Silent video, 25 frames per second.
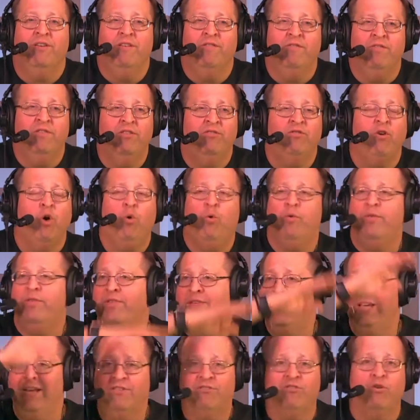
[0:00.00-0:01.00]
If this whole
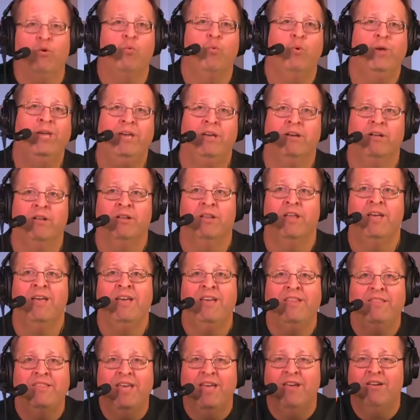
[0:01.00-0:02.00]
thing is a wheel,
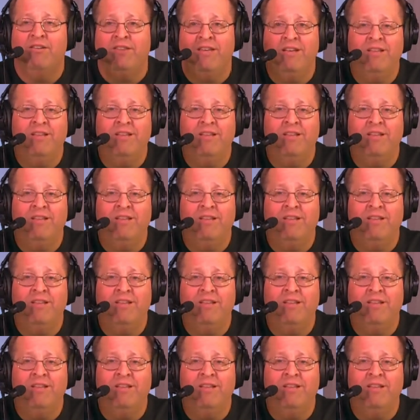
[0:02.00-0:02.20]
they're